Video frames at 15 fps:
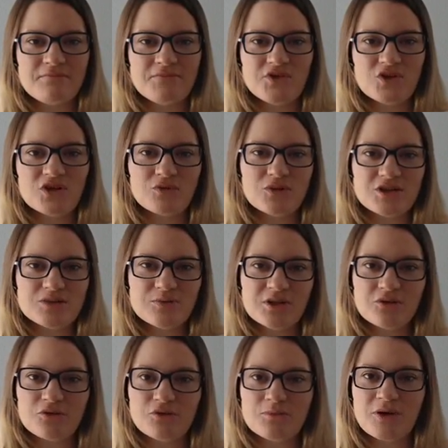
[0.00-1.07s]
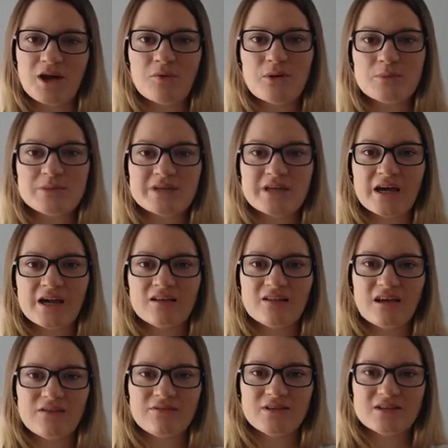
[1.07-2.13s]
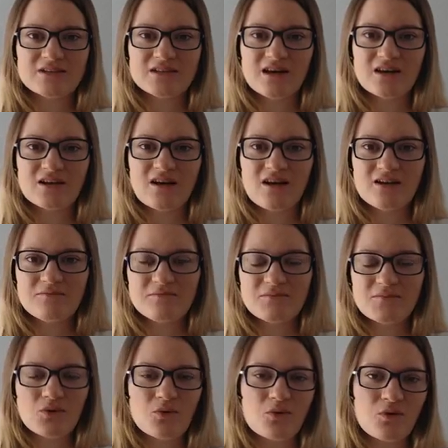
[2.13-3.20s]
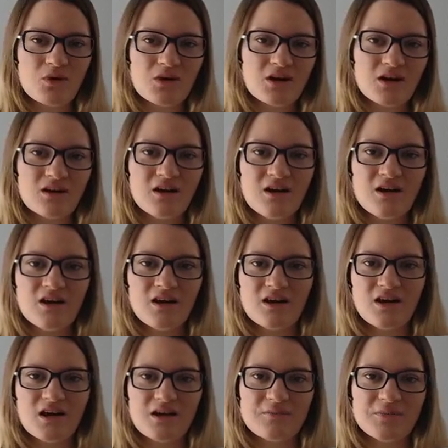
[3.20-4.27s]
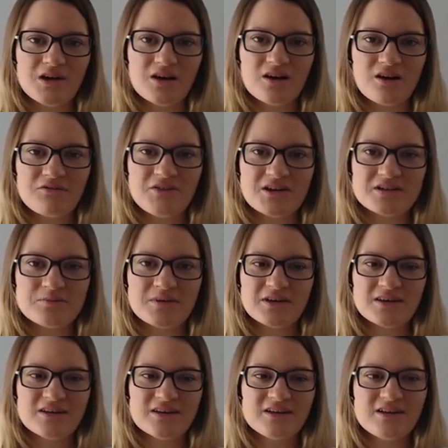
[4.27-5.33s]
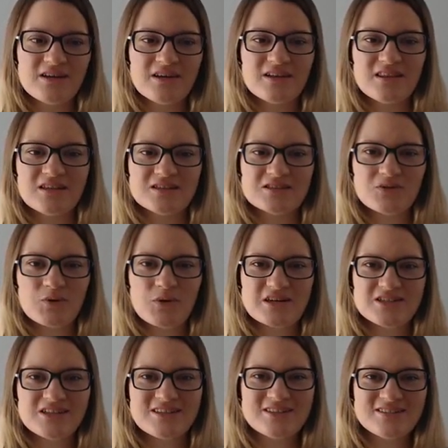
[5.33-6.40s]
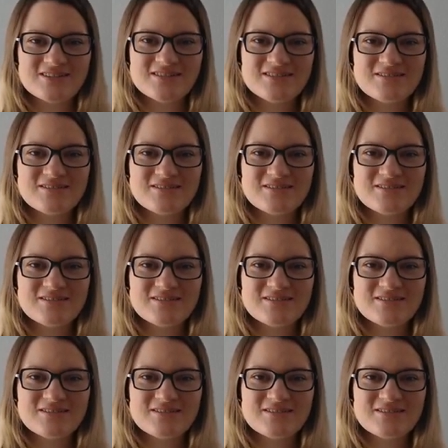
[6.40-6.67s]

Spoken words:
You can reach me through my website at lifewins.com or here on Facebook. Thanks for watching.